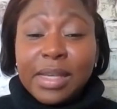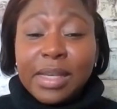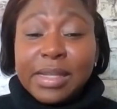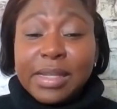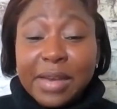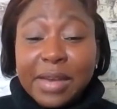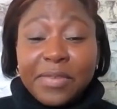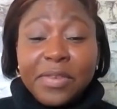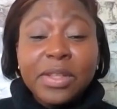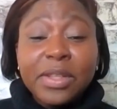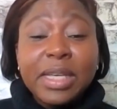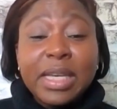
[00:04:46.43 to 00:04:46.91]

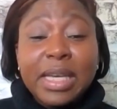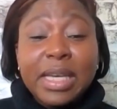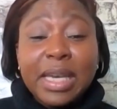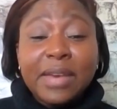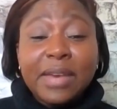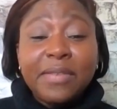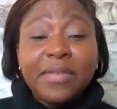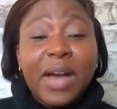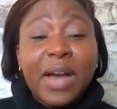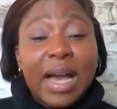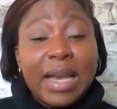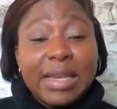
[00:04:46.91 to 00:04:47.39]
definitely
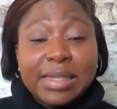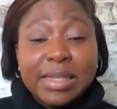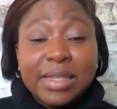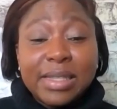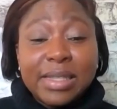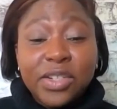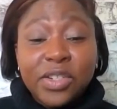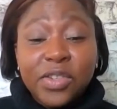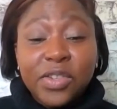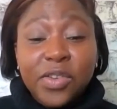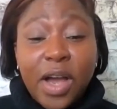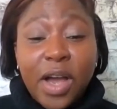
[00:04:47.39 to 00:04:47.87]
give
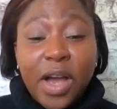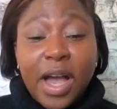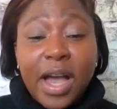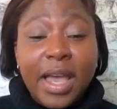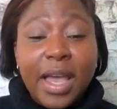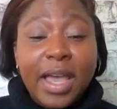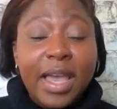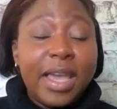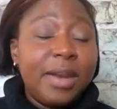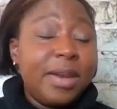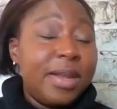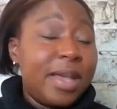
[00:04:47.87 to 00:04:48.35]
Iceland a
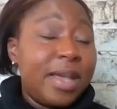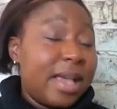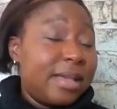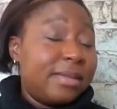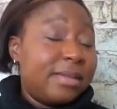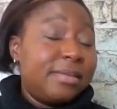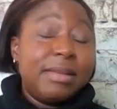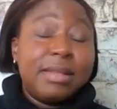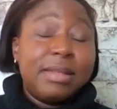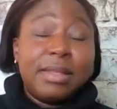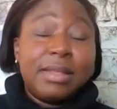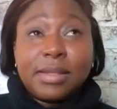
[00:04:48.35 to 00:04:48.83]
try. It
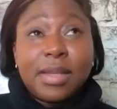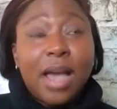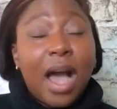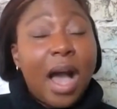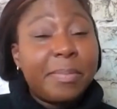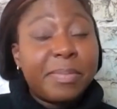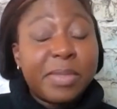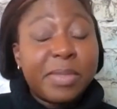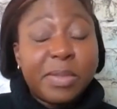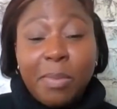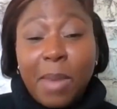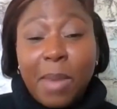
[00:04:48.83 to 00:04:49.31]

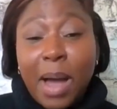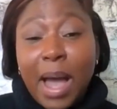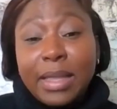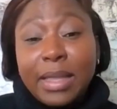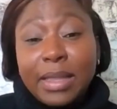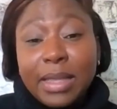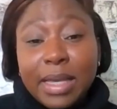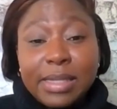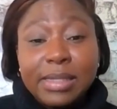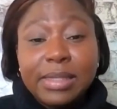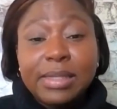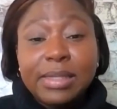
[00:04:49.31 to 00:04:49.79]
tops my
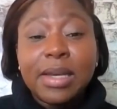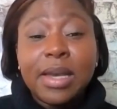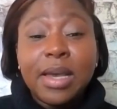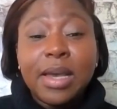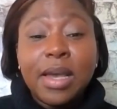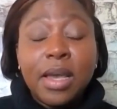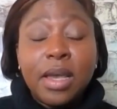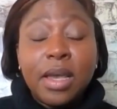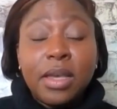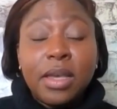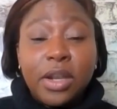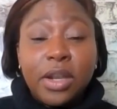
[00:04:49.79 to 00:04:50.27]
list,
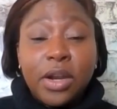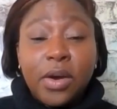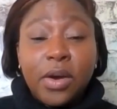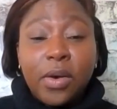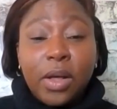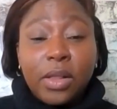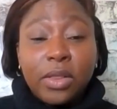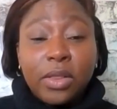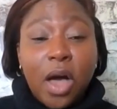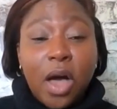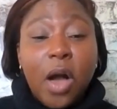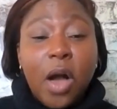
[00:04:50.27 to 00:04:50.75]

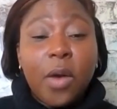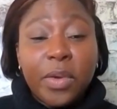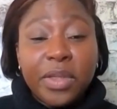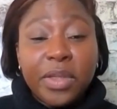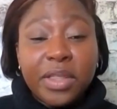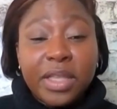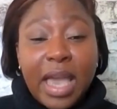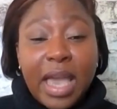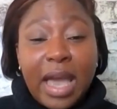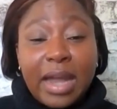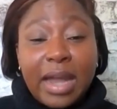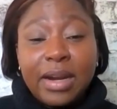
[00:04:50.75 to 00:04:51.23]
along
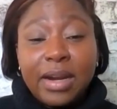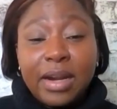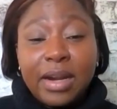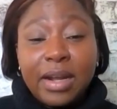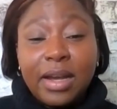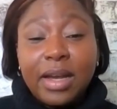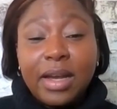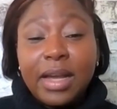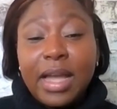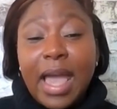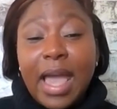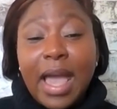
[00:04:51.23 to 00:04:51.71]
with
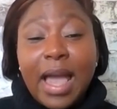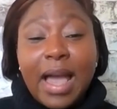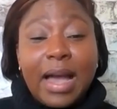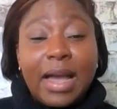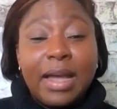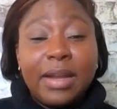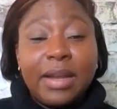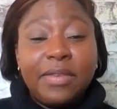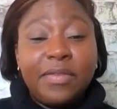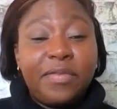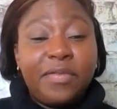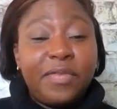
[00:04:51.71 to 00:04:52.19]
Canada
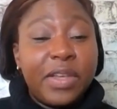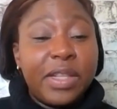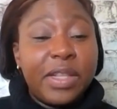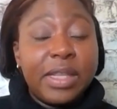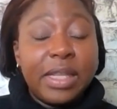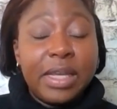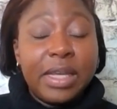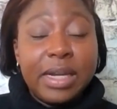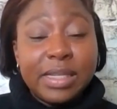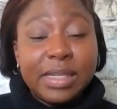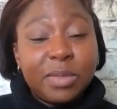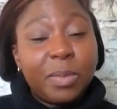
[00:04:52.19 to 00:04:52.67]
and
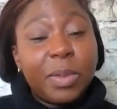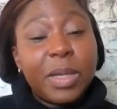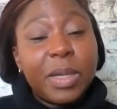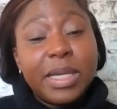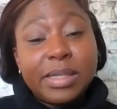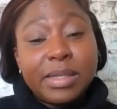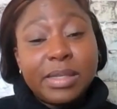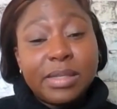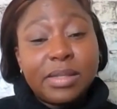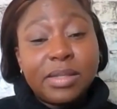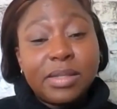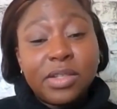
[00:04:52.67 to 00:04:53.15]
Finland as
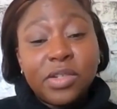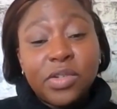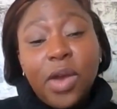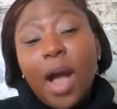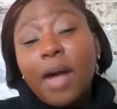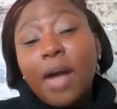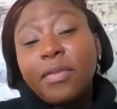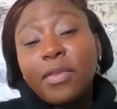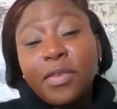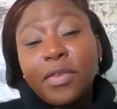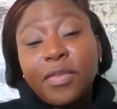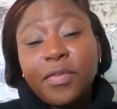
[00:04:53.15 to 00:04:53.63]
places to
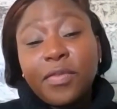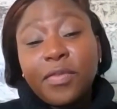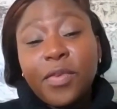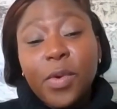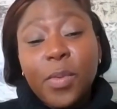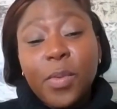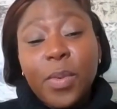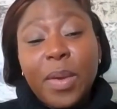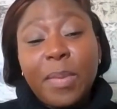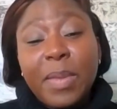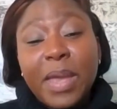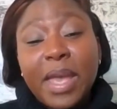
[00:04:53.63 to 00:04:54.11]
travel
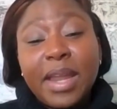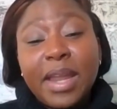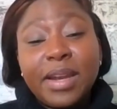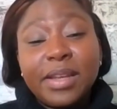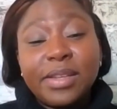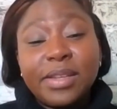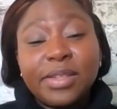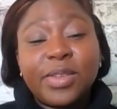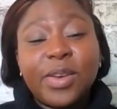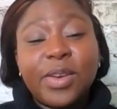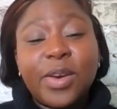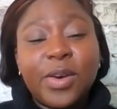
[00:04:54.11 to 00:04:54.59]
for
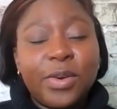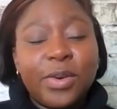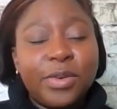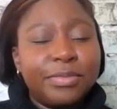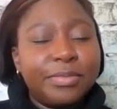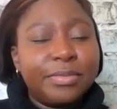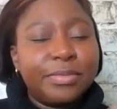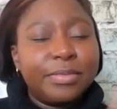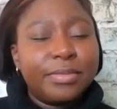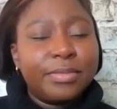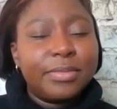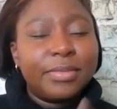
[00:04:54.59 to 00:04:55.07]
women.
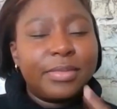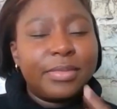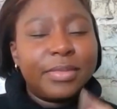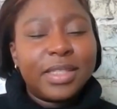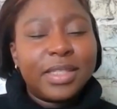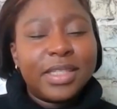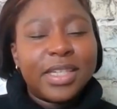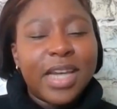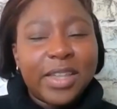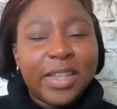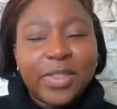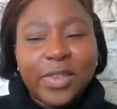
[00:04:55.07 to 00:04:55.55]
So
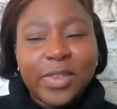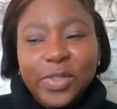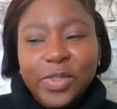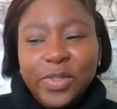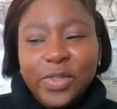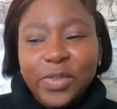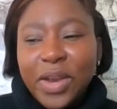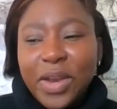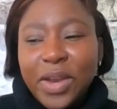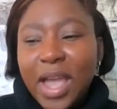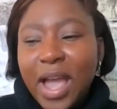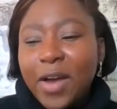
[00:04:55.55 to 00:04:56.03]
check those
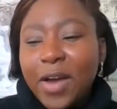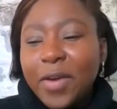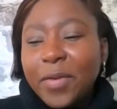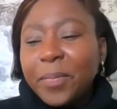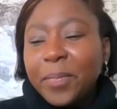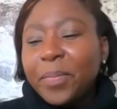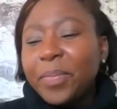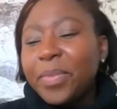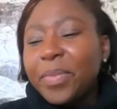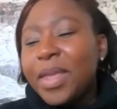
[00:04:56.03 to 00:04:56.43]
three out.